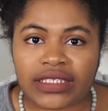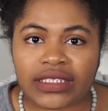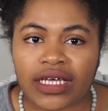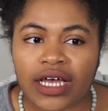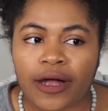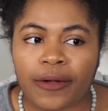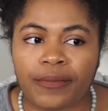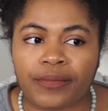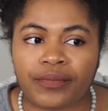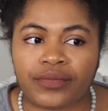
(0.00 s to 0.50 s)

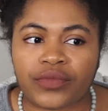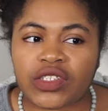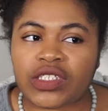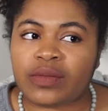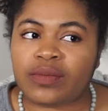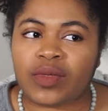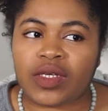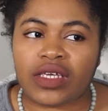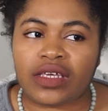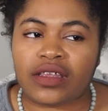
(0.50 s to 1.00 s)
To
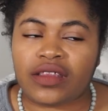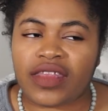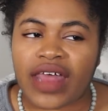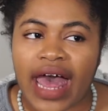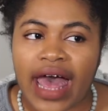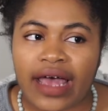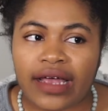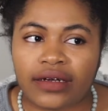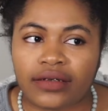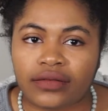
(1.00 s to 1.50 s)
me,
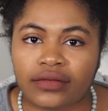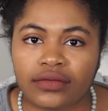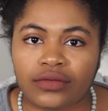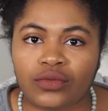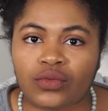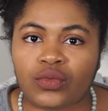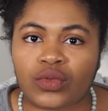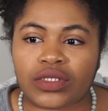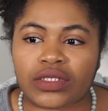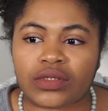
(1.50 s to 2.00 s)
that
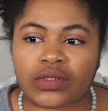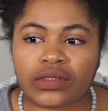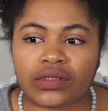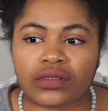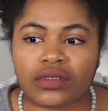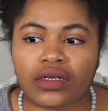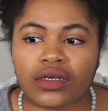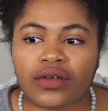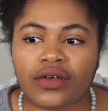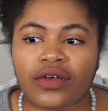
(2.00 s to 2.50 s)
was
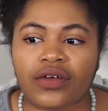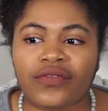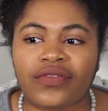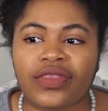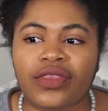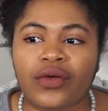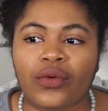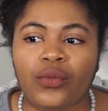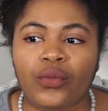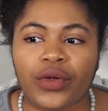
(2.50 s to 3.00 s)

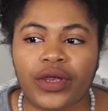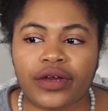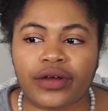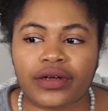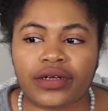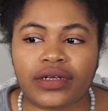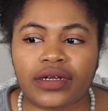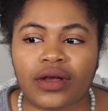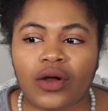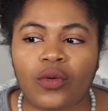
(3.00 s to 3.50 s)

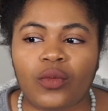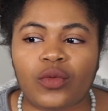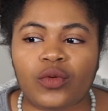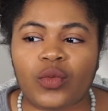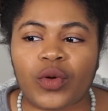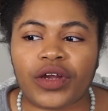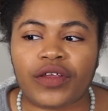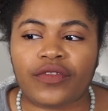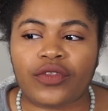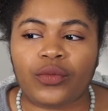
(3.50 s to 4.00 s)

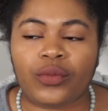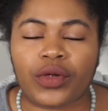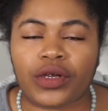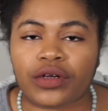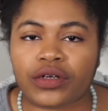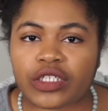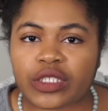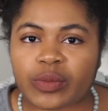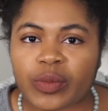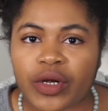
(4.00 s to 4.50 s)
one of the
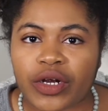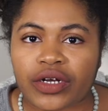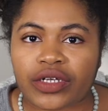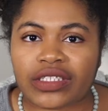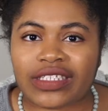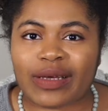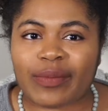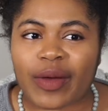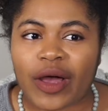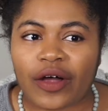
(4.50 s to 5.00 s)
weirdest
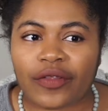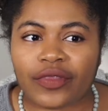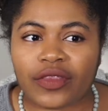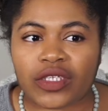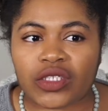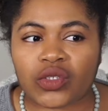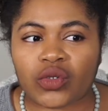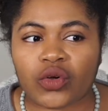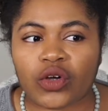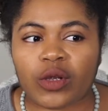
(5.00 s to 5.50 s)
parts about the
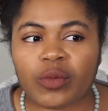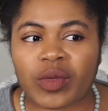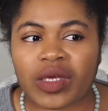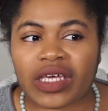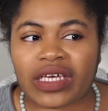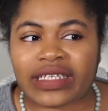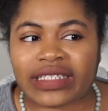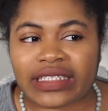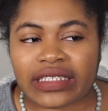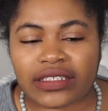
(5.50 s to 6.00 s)
story,
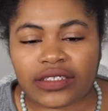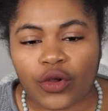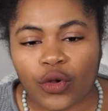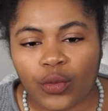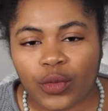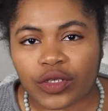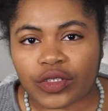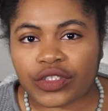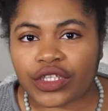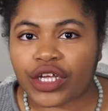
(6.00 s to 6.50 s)
because it's
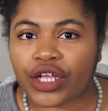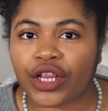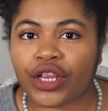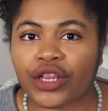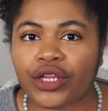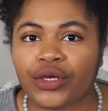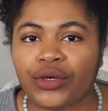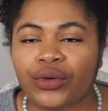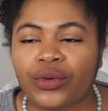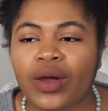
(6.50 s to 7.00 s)
almost the
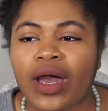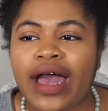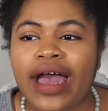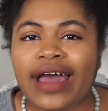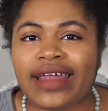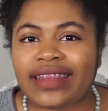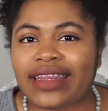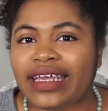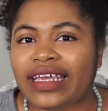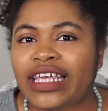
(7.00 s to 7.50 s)
glue
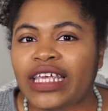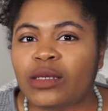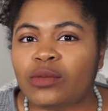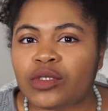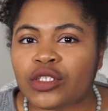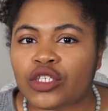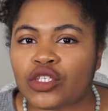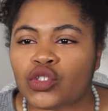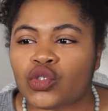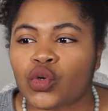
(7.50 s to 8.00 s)
that
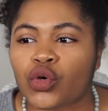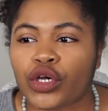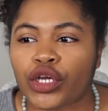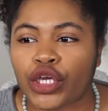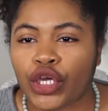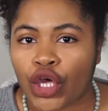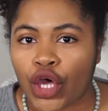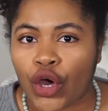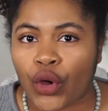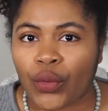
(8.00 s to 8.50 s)
keeps the
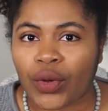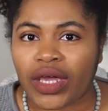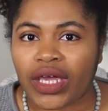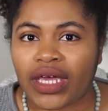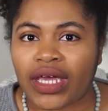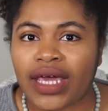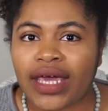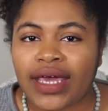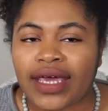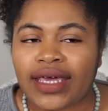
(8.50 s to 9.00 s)
story
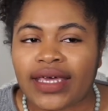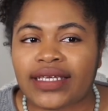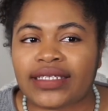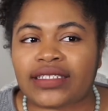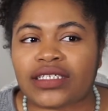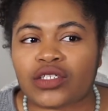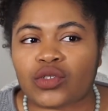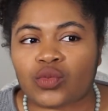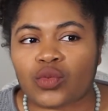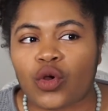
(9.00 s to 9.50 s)
going is
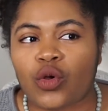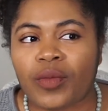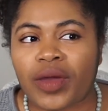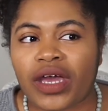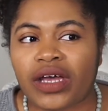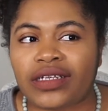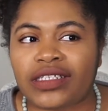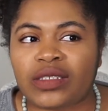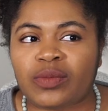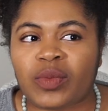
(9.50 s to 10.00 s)
this
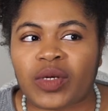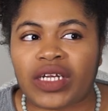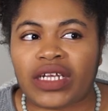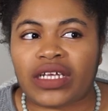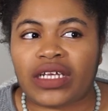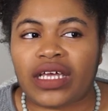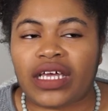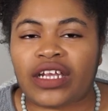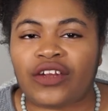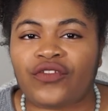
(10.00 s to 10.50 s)
romance, but
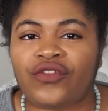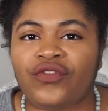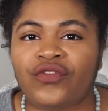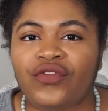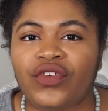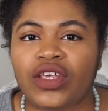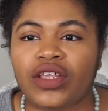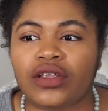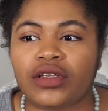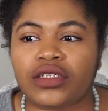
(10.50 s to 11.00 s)
it
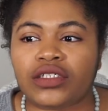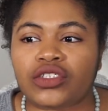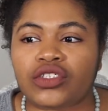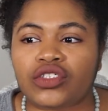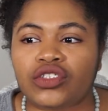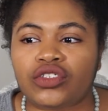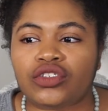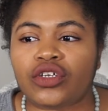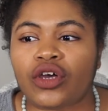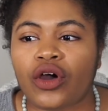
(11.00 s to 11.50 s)
feels
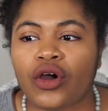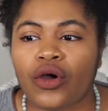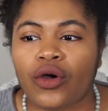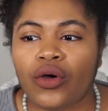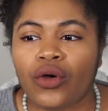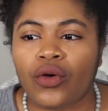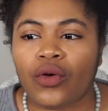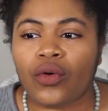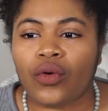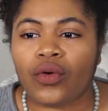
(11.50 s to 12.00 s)

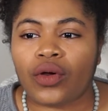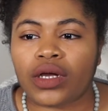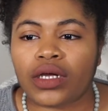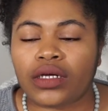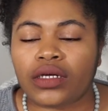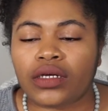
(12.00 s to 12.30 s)
so,